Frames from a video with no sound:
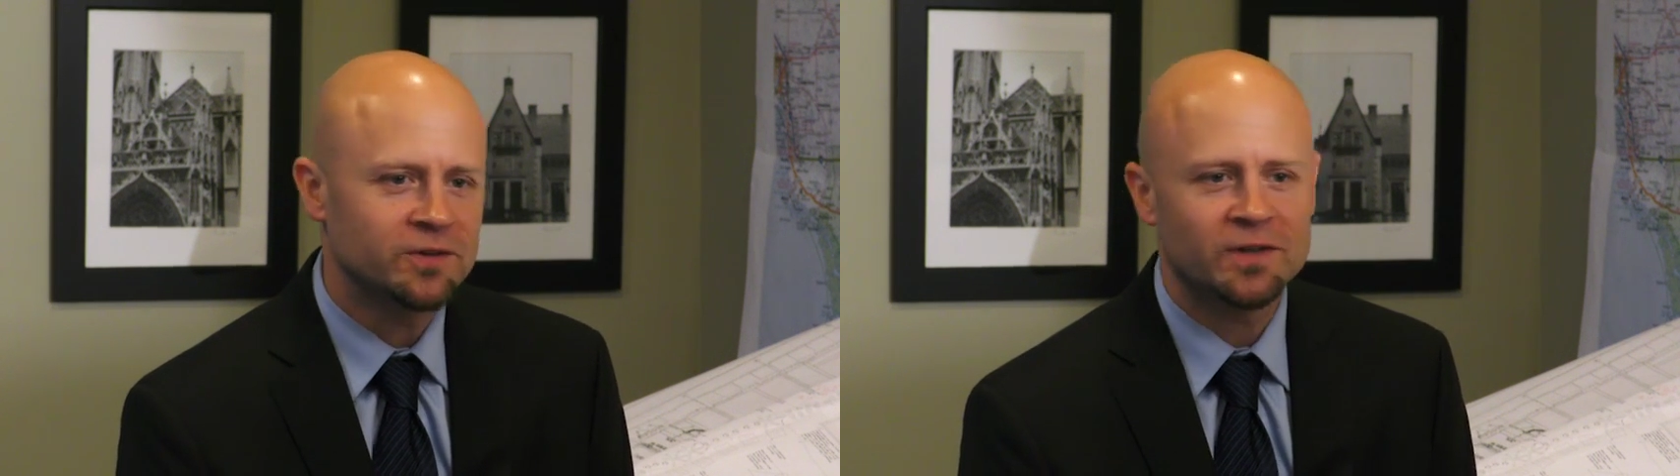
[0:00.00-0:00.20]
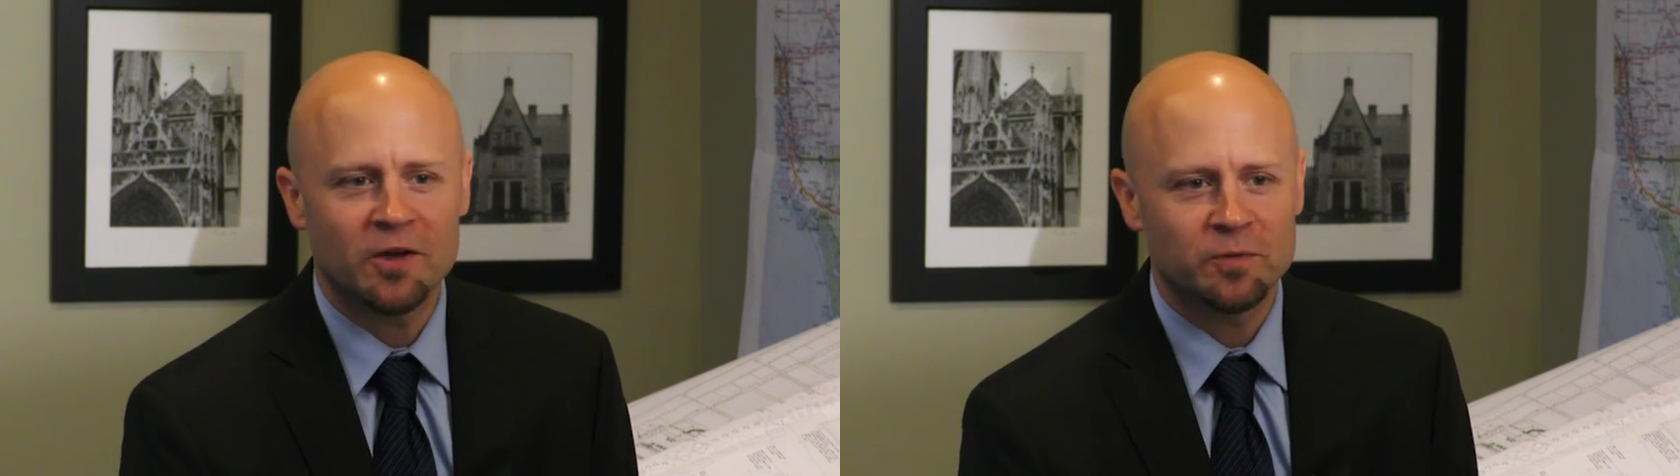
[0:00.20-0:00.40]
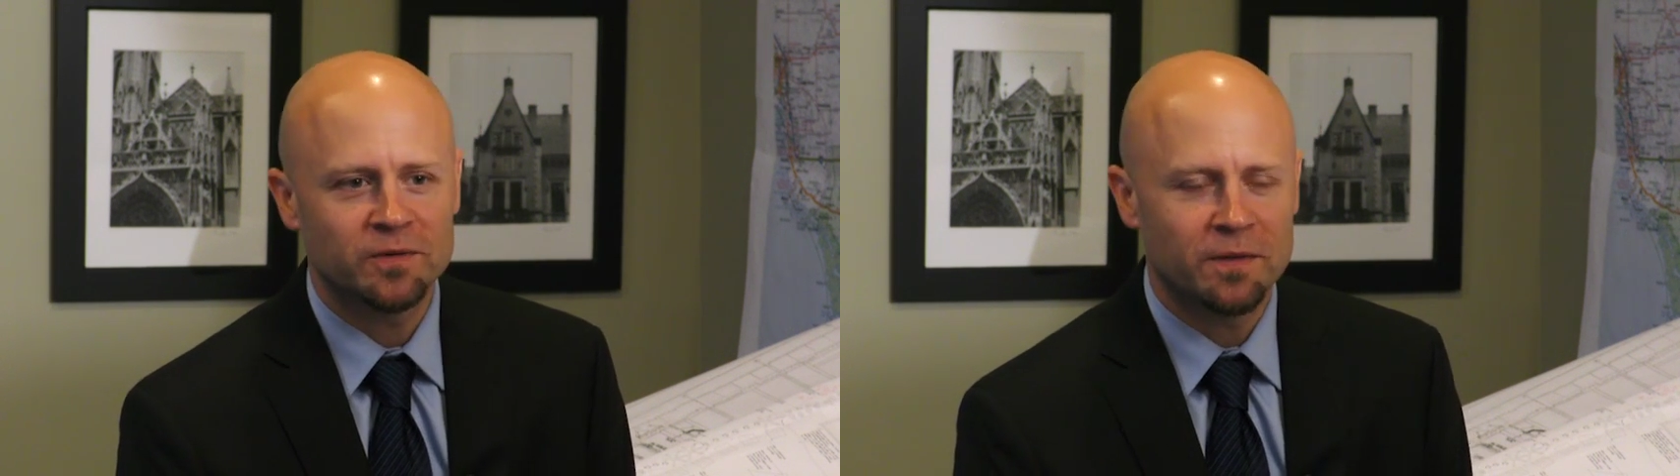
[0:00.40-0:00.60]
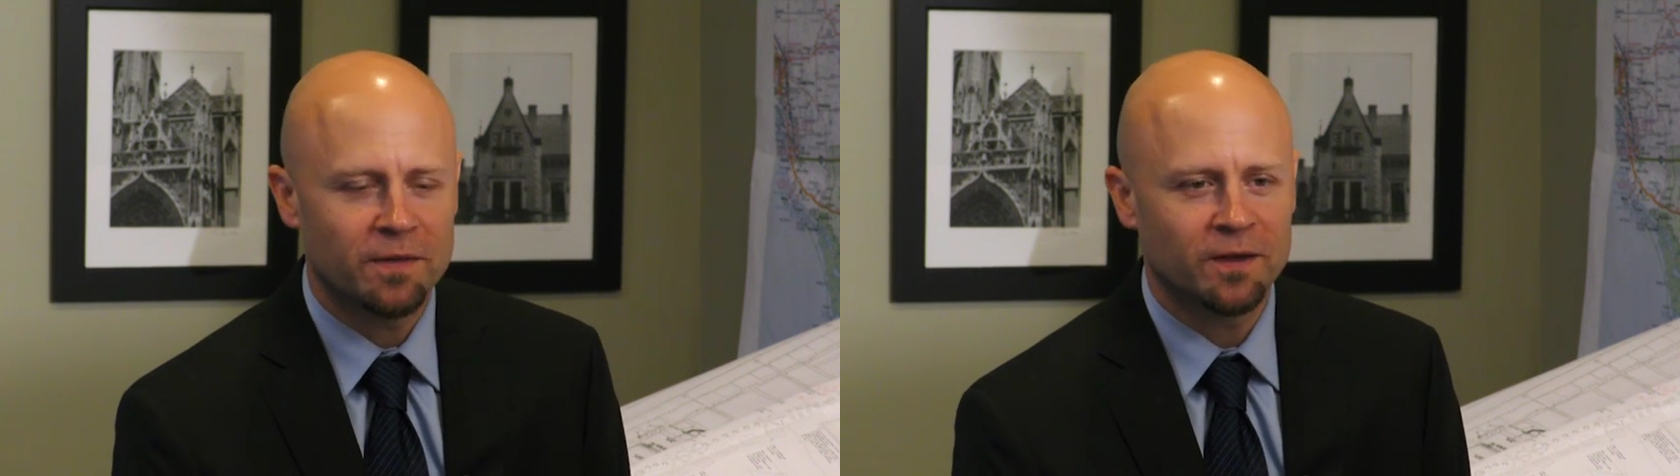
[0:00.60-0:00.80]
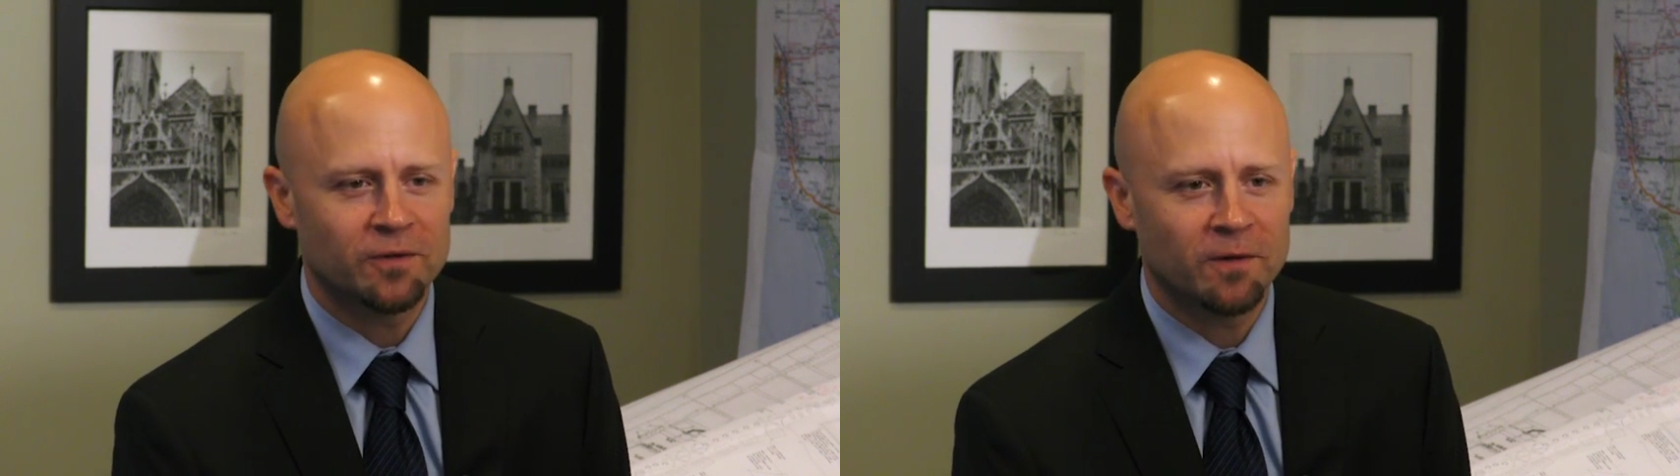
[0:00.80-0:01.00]
assessments and
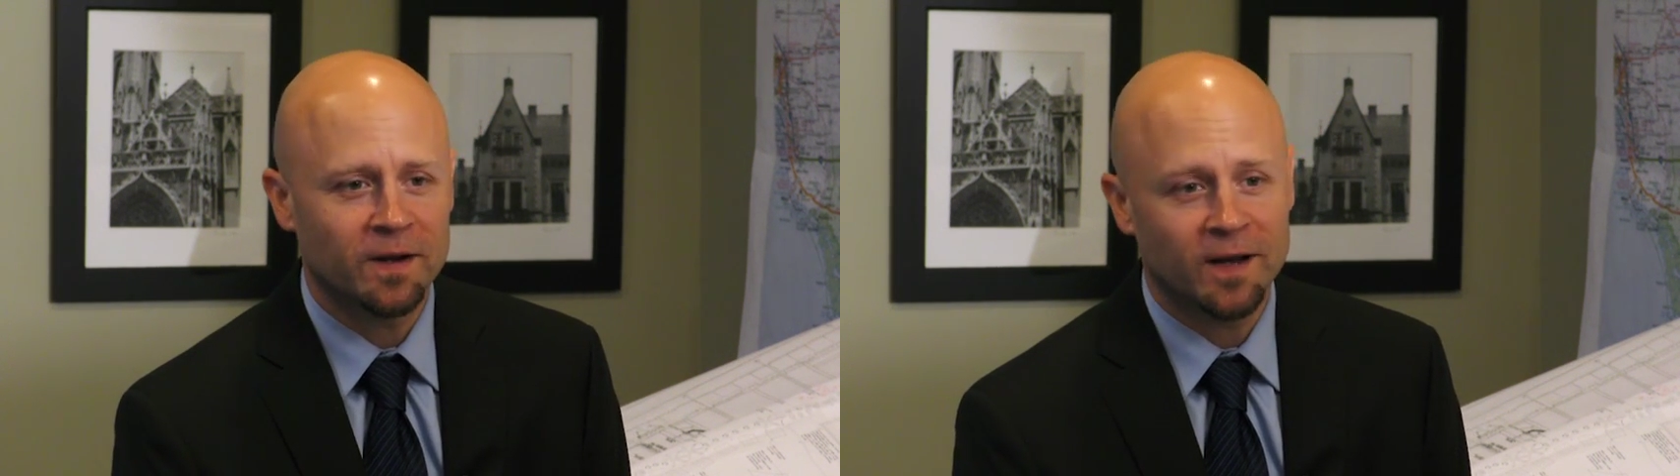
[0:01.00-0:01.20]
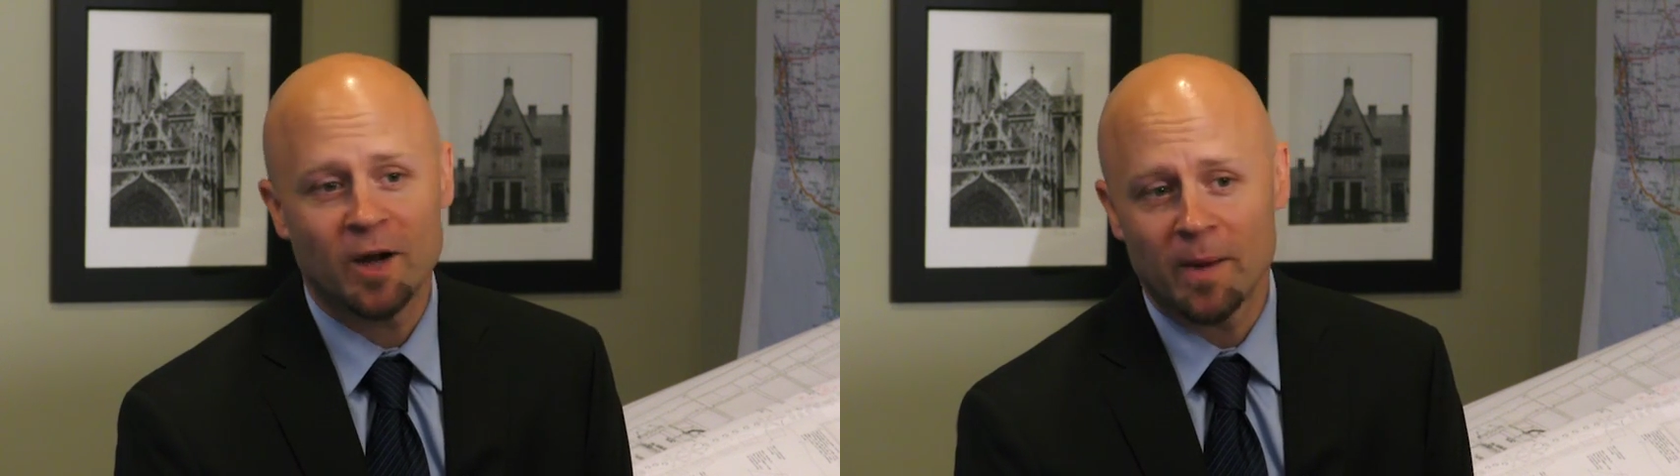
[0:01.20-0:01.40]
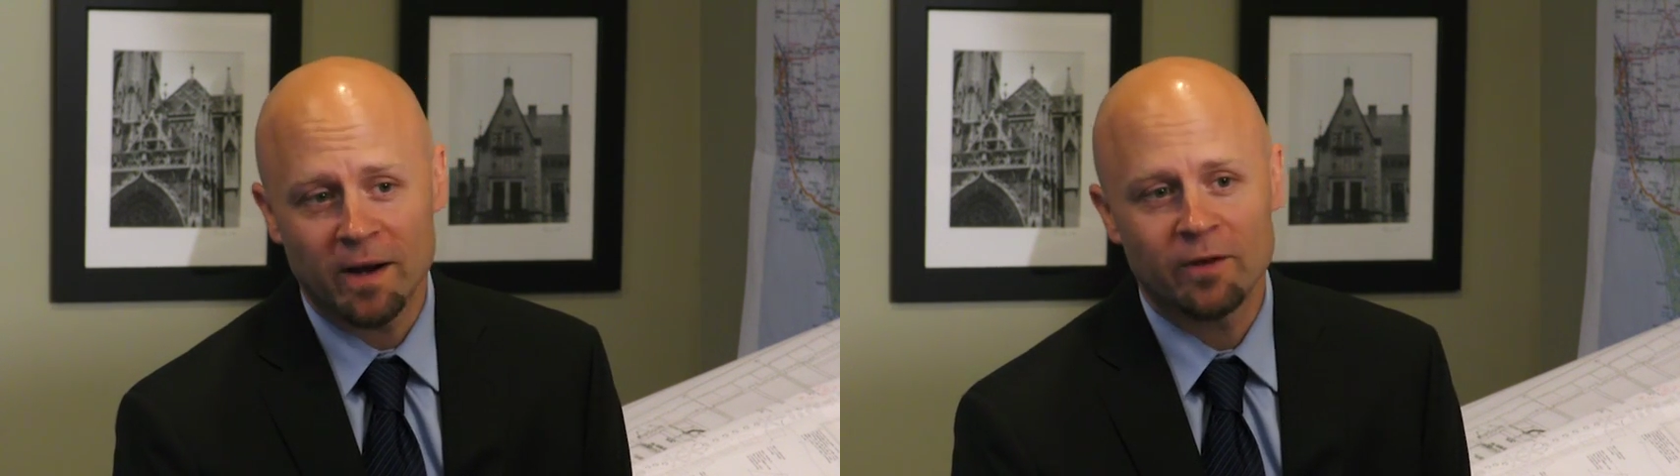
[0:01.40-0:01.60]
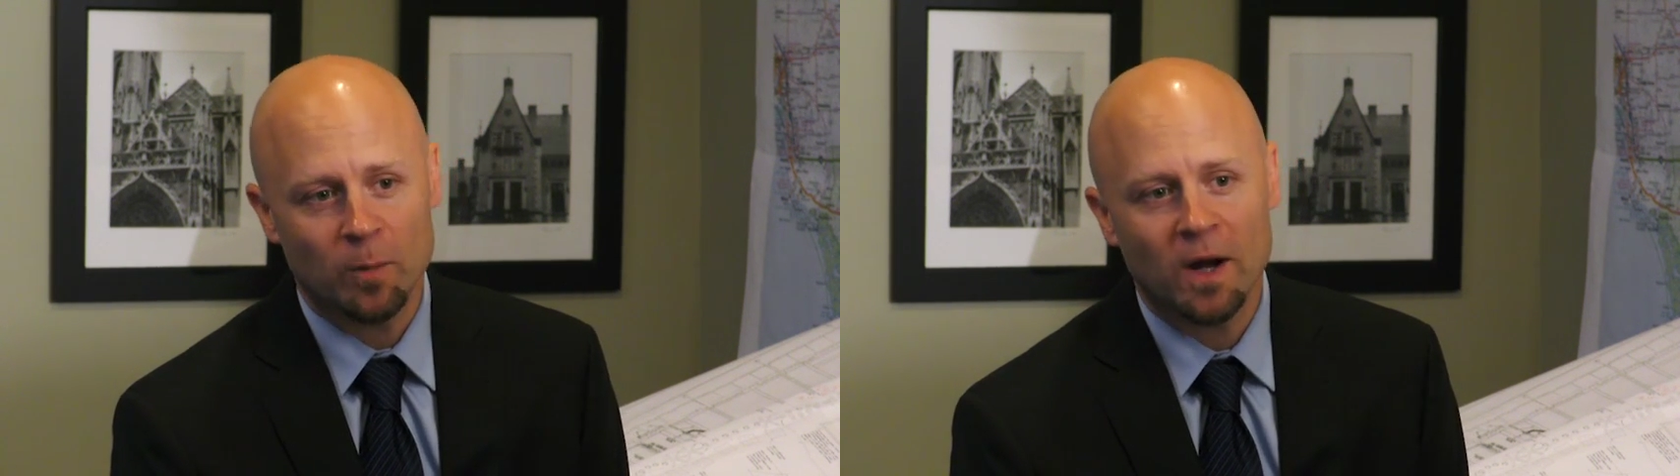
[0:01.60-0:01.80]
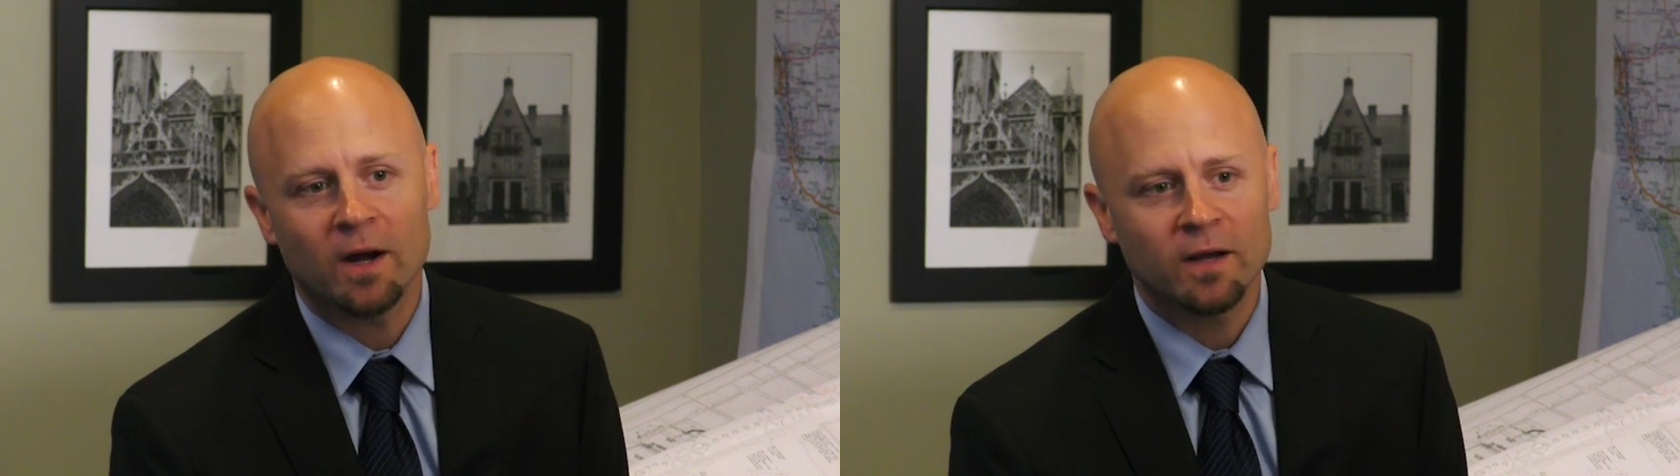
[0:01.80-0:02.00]
things that are going to come out of
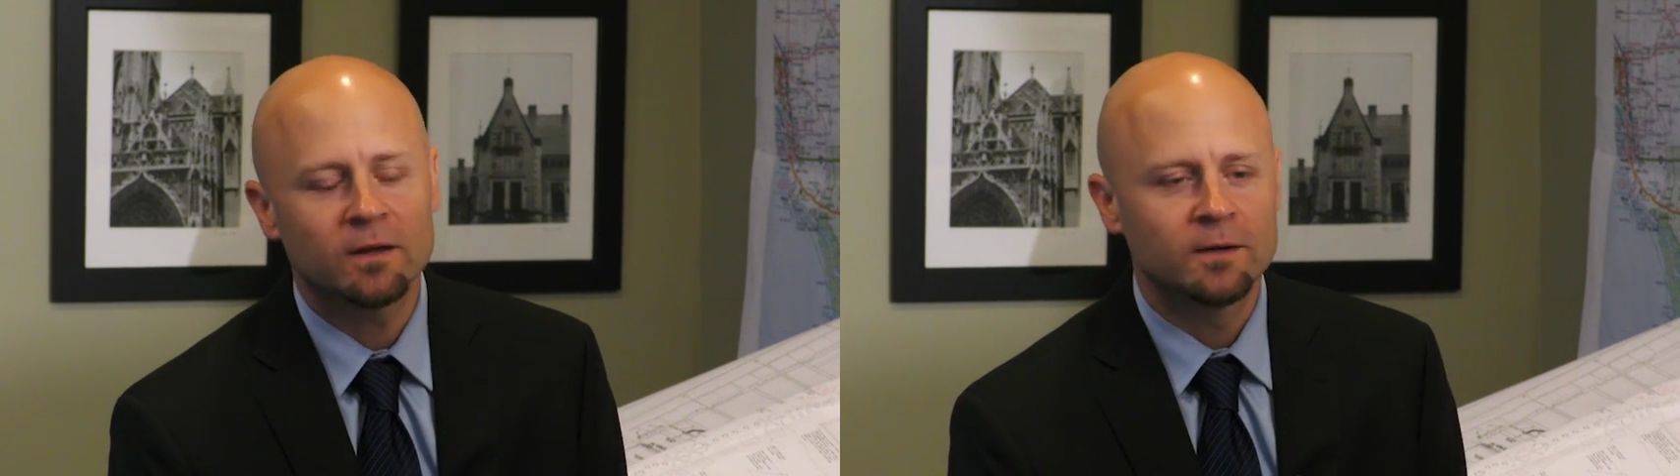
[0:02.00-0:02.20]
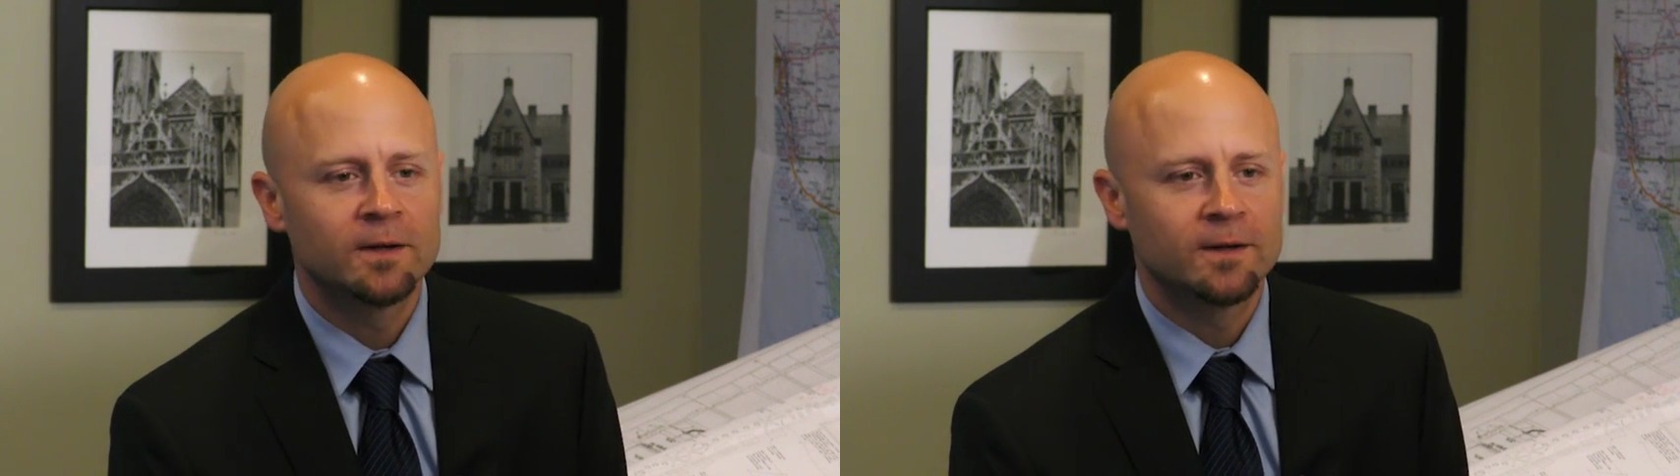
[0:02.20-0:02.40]
their pocket.